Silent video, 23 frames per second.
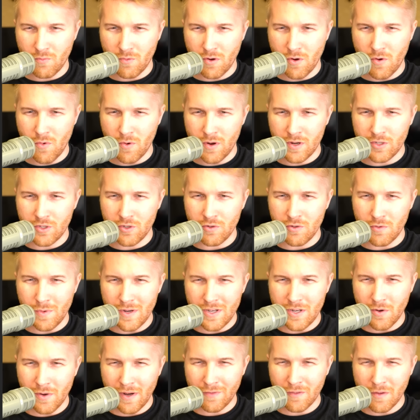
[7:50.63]
We're going to... We
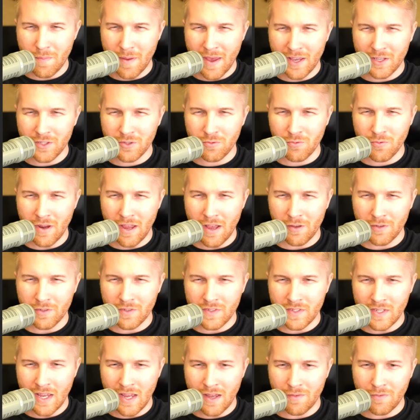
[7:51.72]
don't have to pass through El
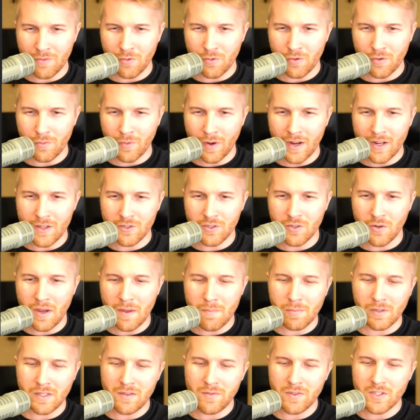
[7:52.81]
Salvador, right? So I
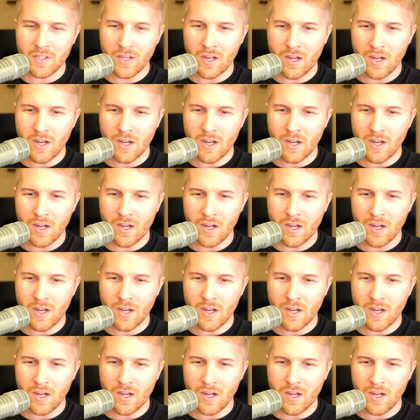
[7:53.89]
believe it's